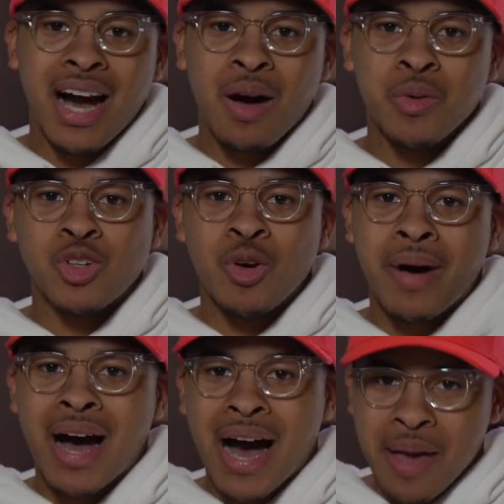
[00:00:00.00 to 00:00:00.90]
I was on
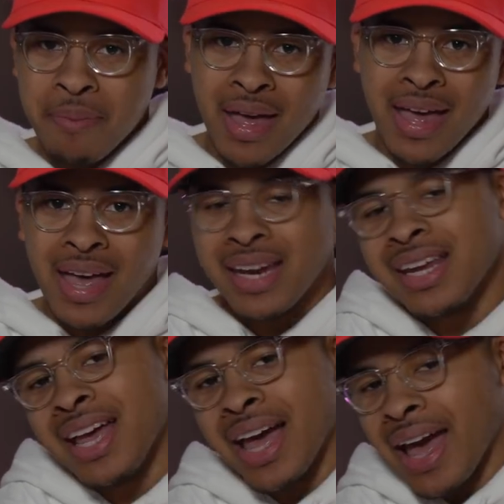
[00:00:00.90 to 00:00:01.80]
my iPad
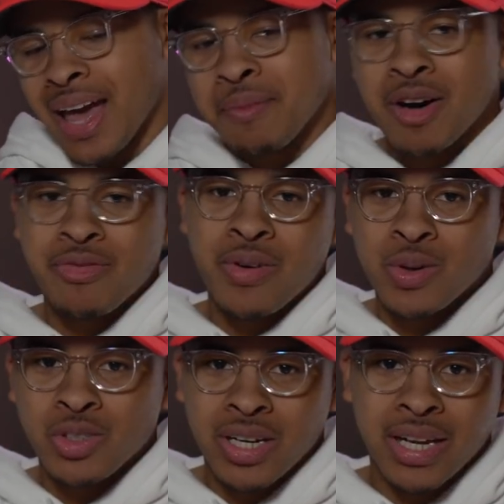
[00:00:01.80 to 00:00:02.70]
and my
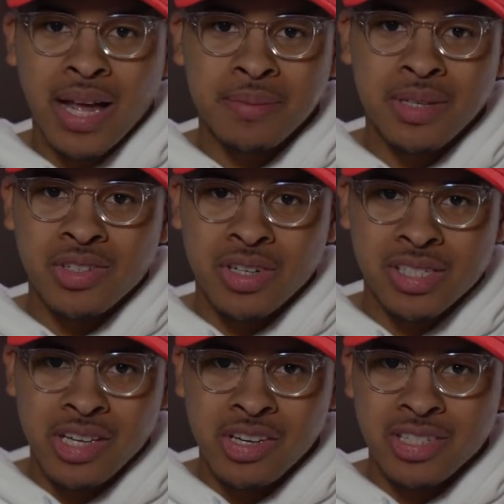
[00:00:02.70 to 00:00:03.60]
phone trying to cop these on the
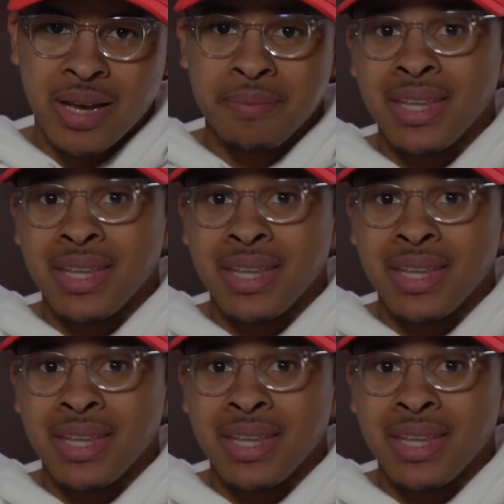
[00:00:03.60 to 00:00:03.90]
sneakers app.